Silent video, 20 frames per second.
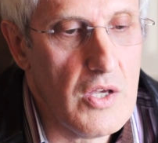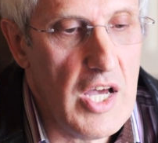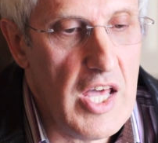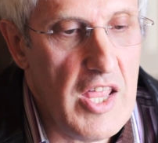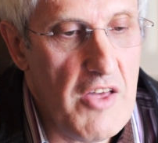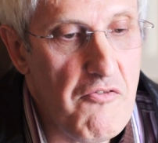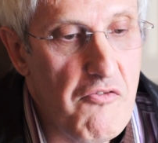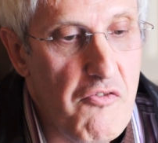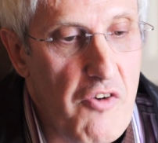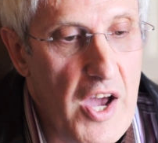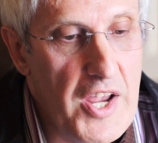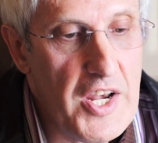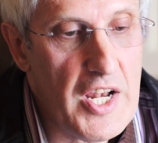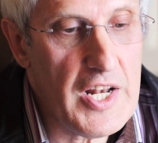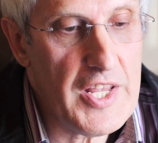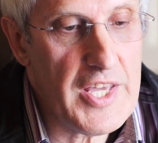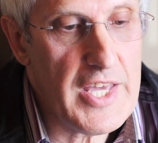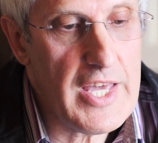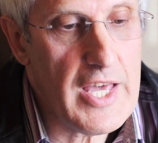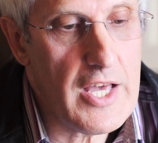And then
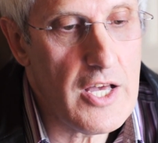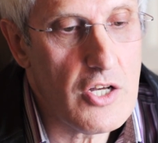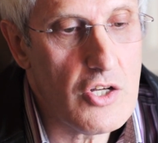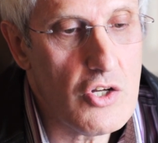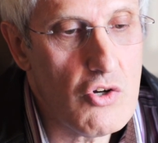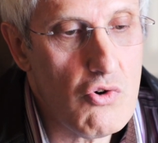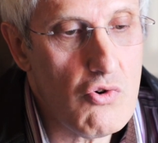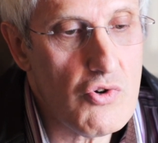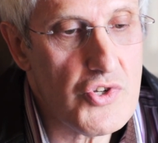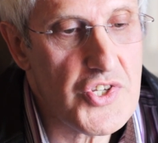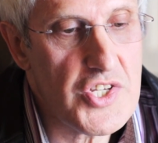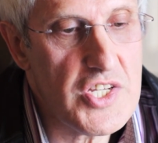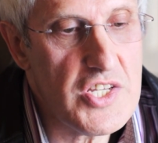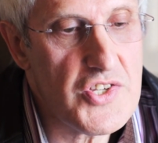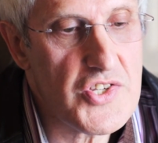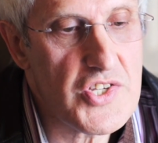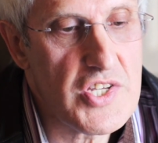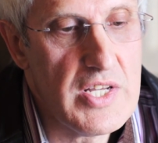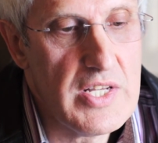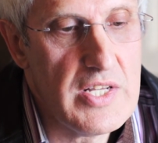finally,
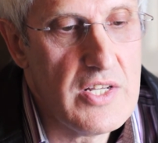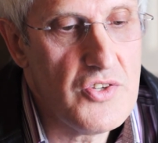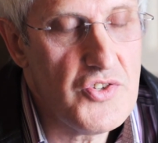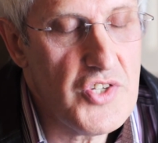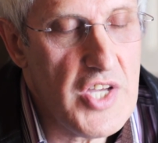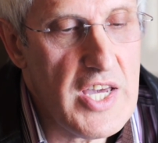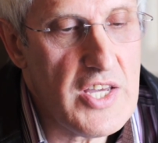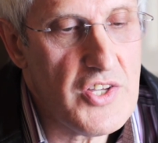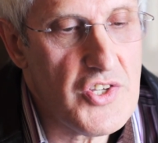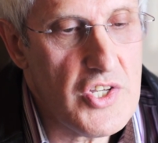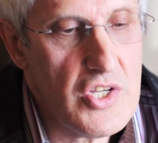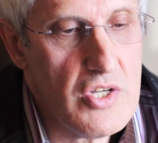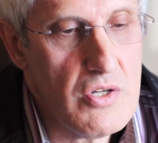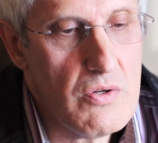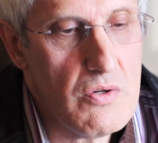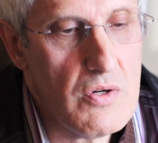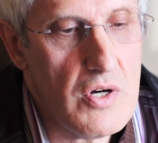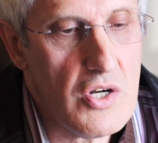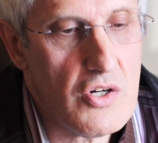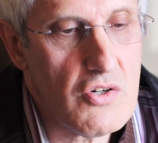courses takes
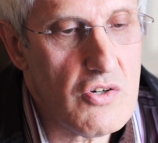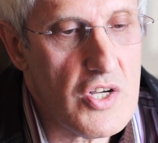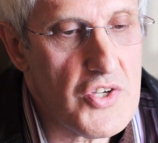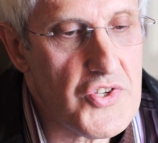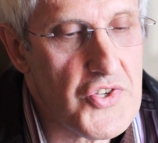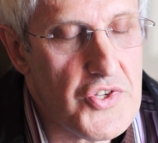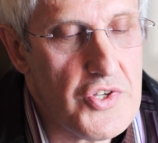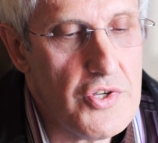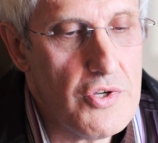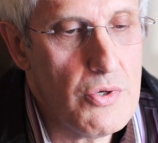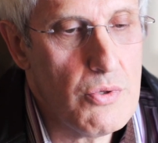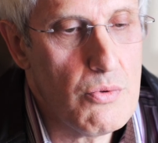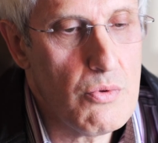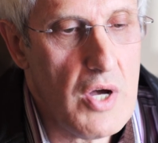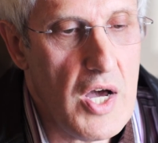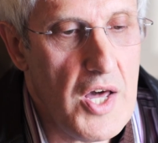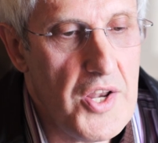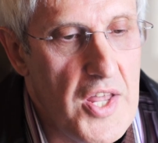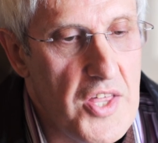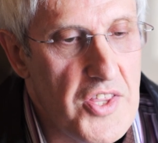you across
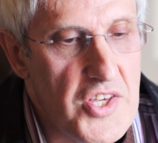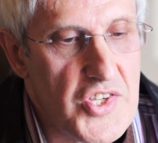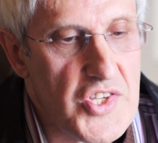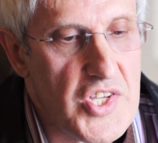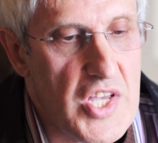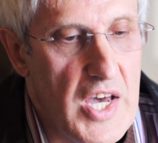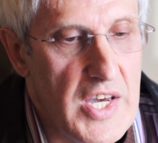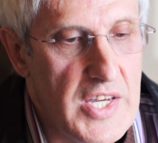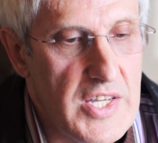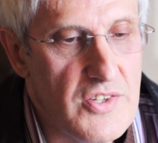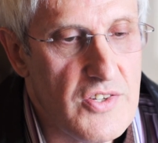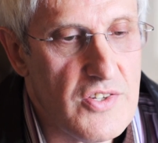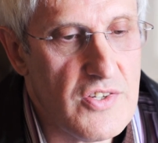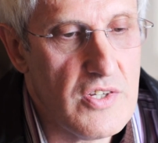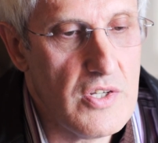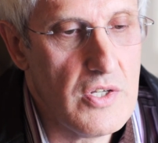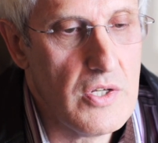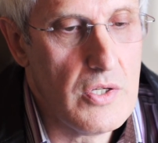to another site